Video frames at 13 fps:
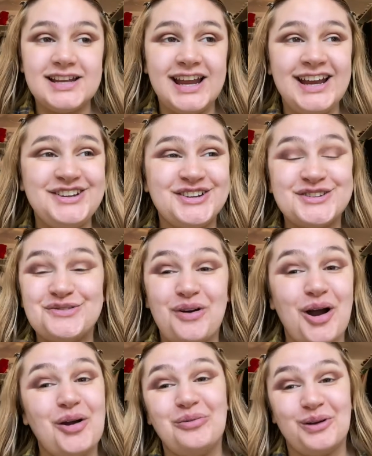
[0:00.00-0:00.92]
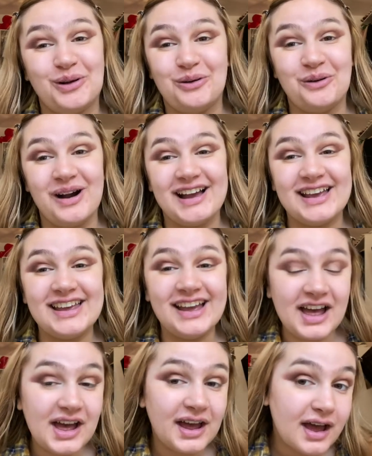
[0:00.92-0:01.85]
It just won't go away.
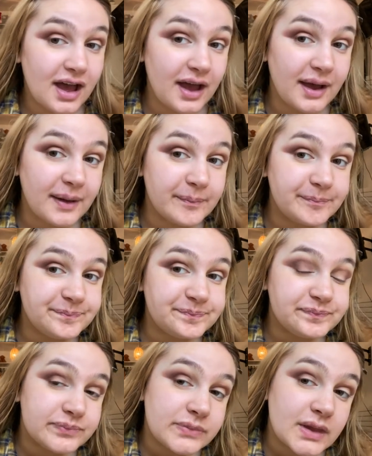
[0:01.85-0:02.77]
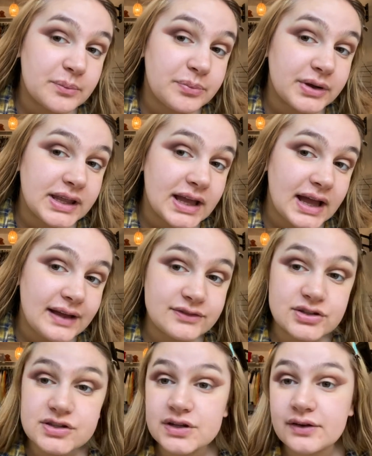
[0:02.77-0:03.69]
Um, but yeah, I've
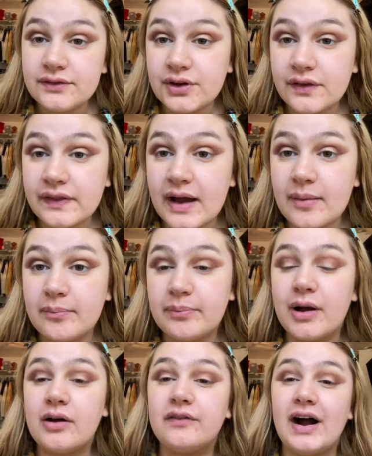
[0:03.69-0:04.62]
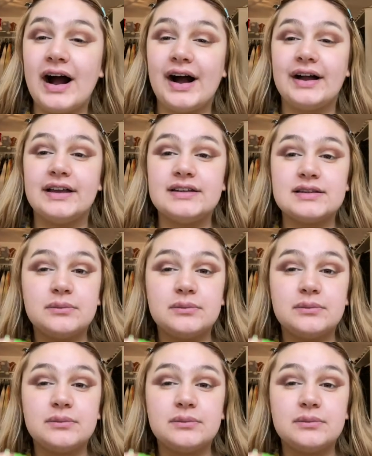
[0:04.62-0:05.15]
just sort of done that on both eyes.